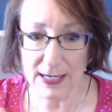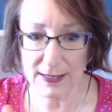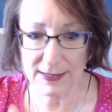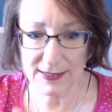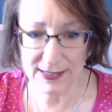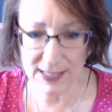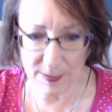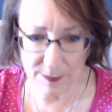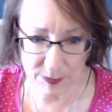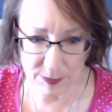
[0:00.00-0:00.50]

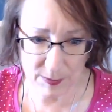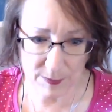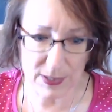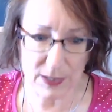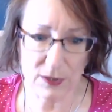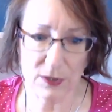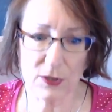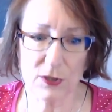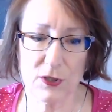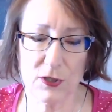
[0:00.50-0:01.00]

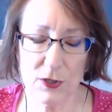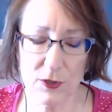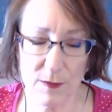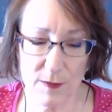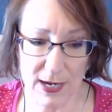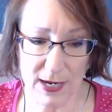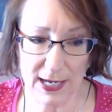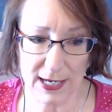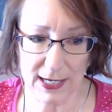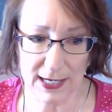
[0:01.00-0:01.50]
supplement to
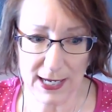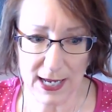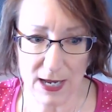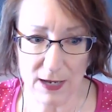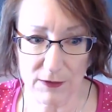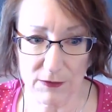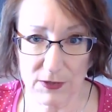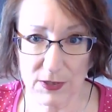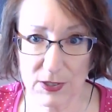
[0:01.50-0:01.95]
my accountant.